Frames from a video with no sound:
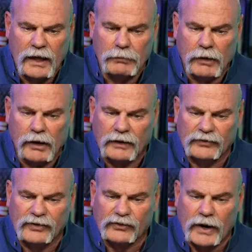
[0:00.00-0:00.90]
Ed
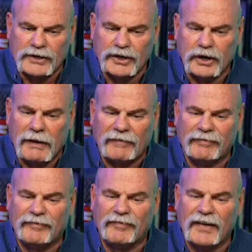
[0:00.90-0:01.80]
Mulhern says, Roger, you're my
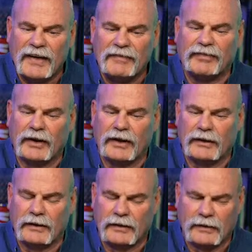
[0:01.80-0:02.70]
favorite
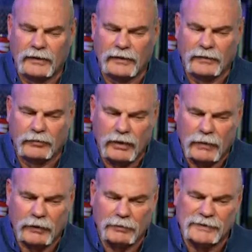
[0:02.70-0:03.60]

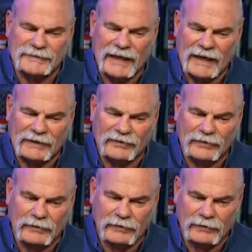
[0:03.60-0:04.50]
plumbing
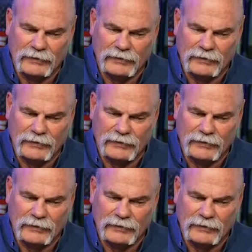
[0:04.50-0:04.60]
besides